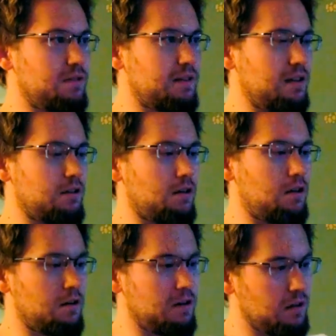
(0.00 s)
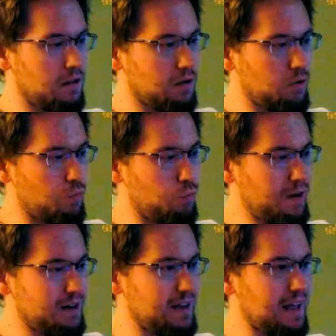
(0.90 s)
put this on
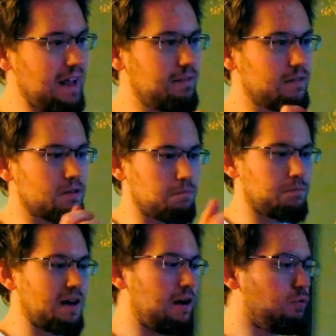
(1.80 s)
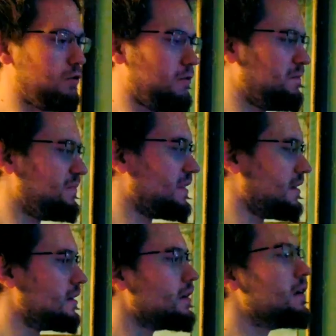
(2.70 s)
1/8 power.
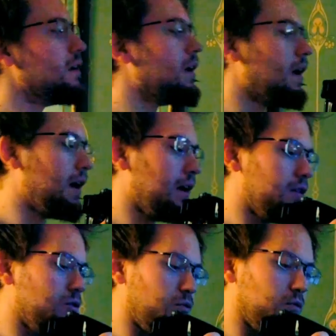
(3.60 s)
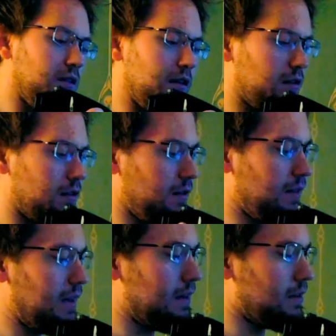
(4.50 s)
And this
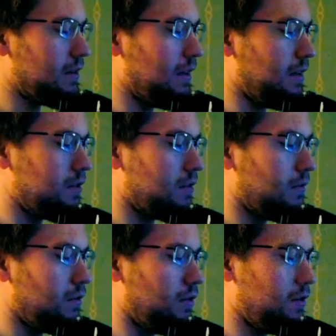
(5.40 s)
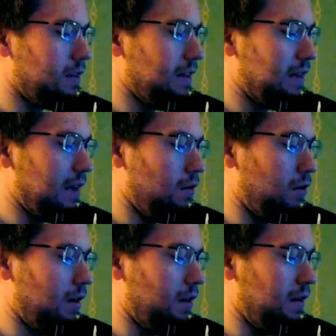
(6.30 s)
lens is currently
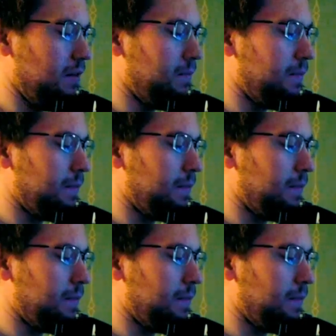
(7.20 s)
now on